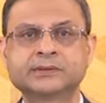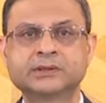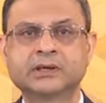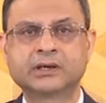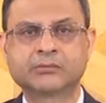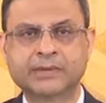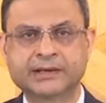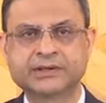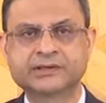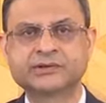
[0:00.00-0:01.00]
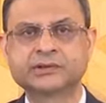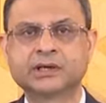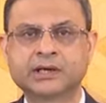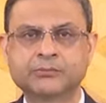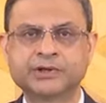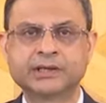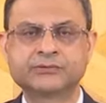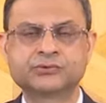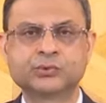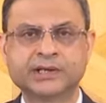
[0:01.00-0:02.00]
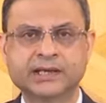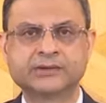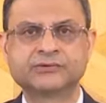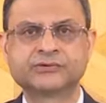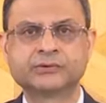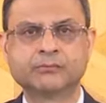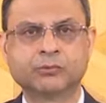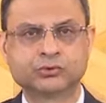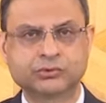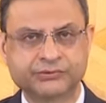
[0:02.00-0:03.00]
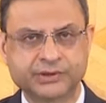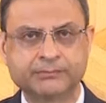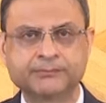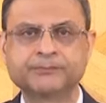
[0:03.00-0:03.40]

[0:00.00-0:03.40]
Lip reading: Our mandate in the RBI is to enhance both of them.